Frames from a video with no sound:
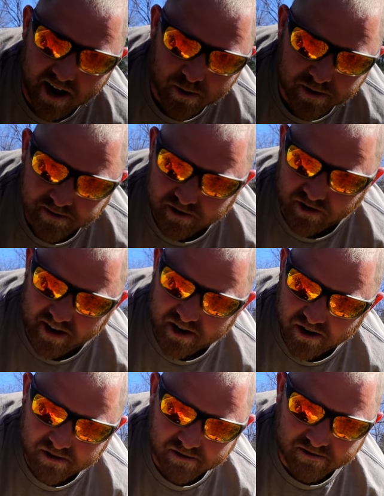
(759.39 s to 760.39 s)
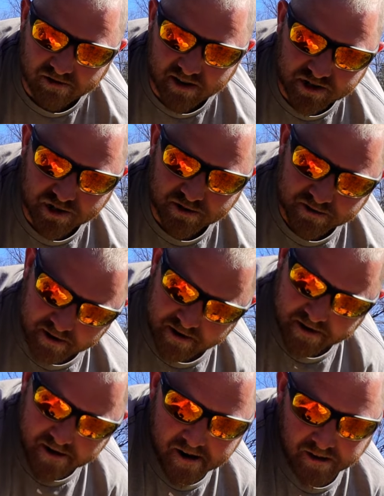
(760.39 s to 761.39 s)
Iowa, Granger, Granger,
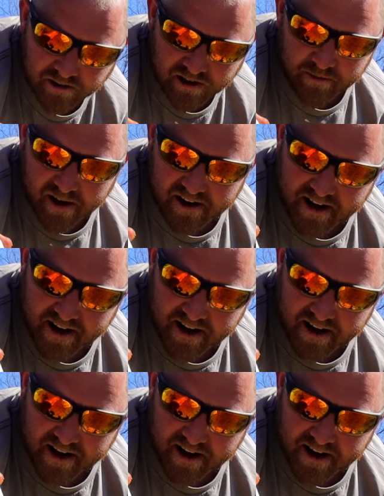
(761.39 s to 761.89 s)
something like